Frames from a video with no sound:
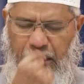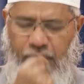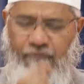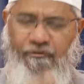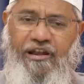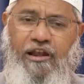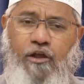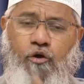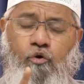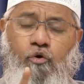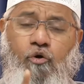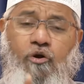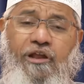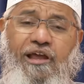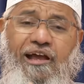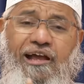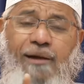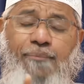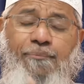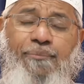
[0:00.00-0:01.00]
when a
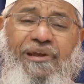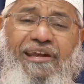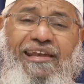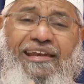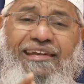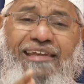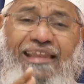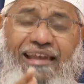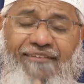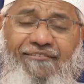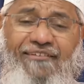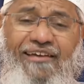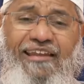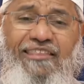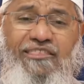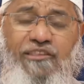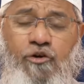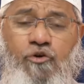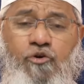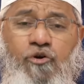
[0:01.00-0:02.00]
courier company is
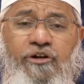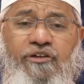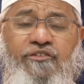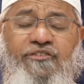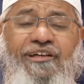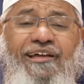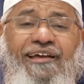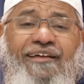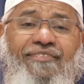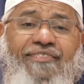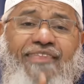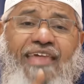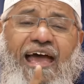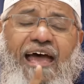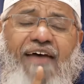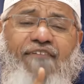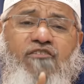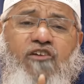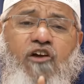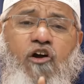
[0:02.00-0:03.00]
delivering the goods, they
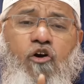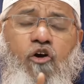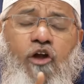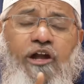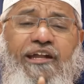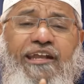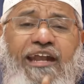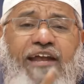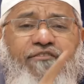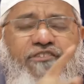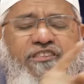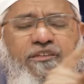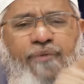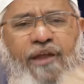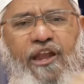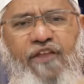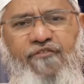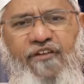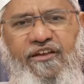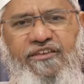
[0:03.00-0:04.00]
are having a contract with the
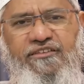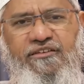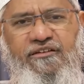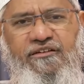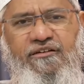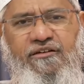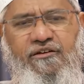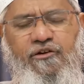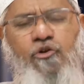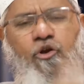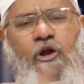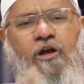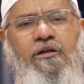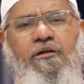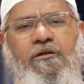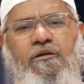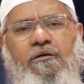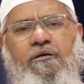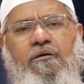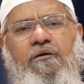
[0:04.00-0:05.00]
manufacturer,
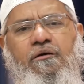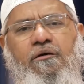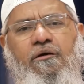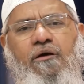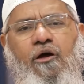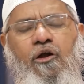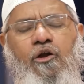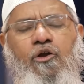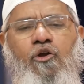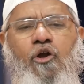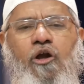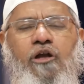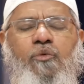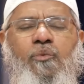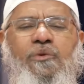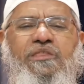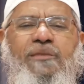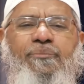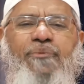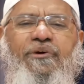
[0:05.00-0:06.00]
not
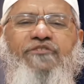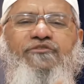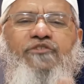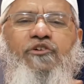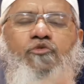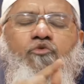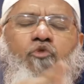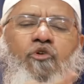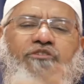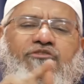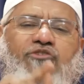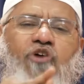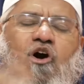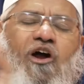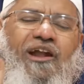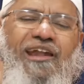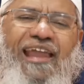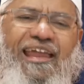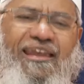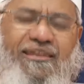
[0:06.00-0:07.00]
with the person who holds the
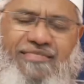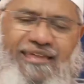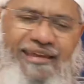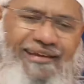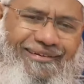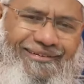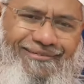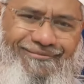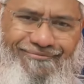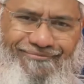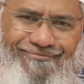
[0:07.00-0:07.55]
online site.